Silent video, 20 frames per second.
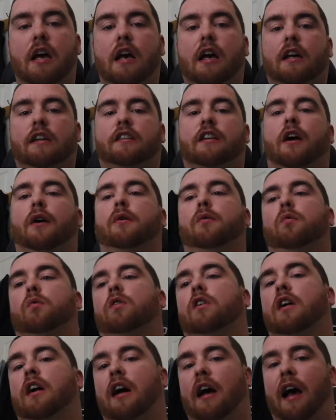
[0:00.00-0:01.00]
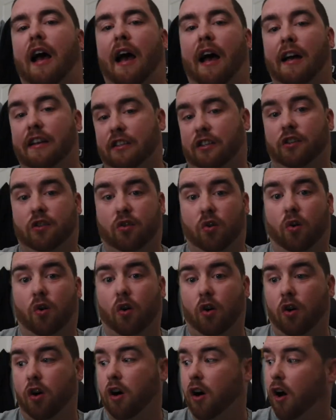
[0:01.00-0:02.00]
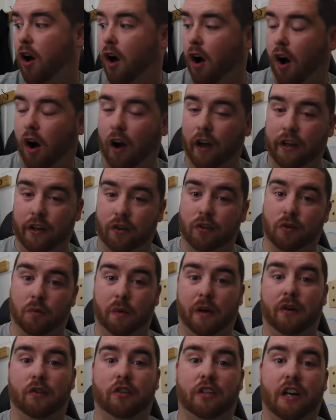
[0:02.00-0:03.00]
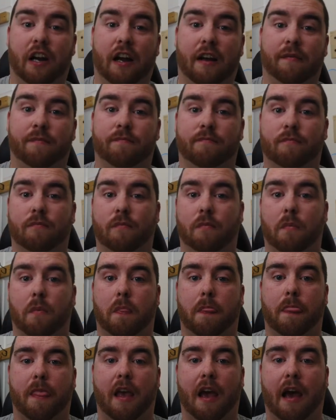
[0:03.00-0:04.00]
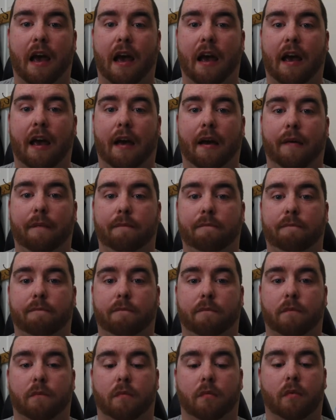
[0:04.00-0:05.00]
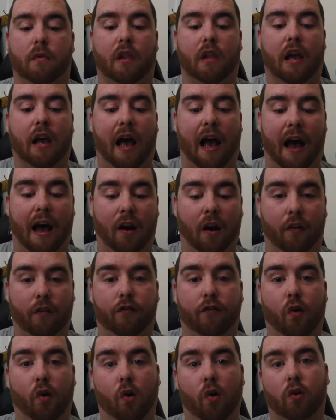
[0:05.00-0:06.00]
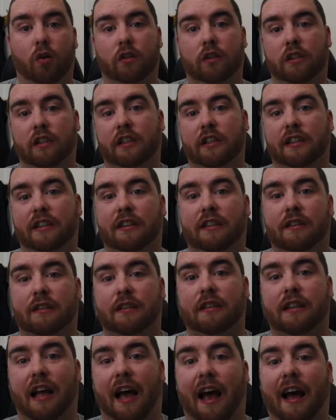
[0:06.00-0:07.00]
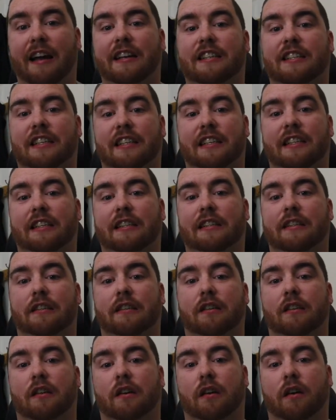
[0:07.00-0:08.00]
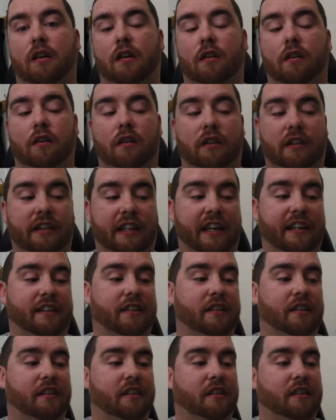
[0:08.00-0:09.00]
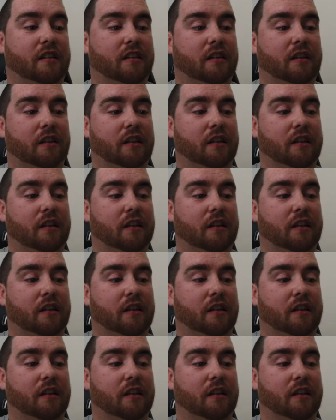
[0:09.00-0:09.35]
so as you saw, I use a wheelchair, and I thought that actually this